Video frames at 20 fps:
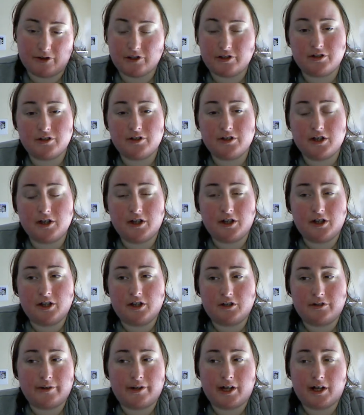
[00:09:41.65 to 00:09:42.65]
You
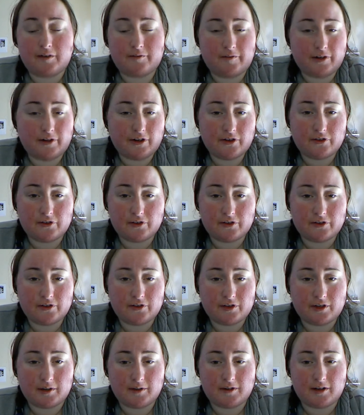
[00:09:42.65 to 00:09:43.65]
can't focus
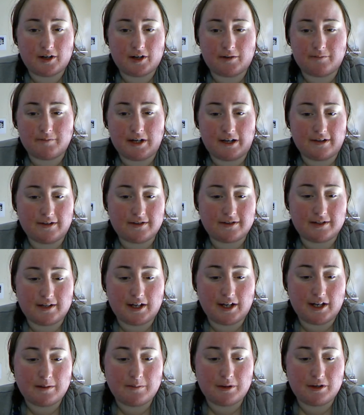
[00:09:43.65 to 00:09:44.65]
on
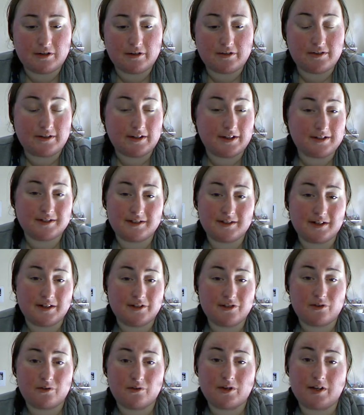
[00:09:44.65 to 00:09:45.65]
yesterday, because yesterday
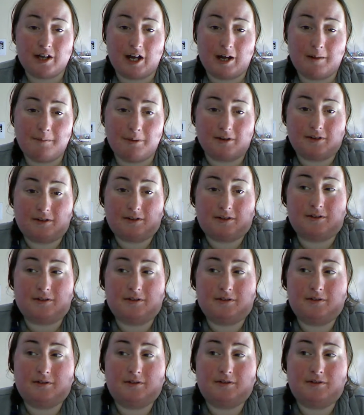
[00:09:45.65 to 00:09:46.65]
has already happened.
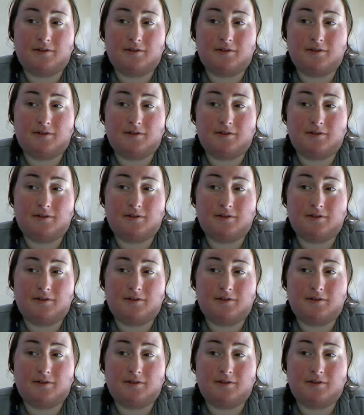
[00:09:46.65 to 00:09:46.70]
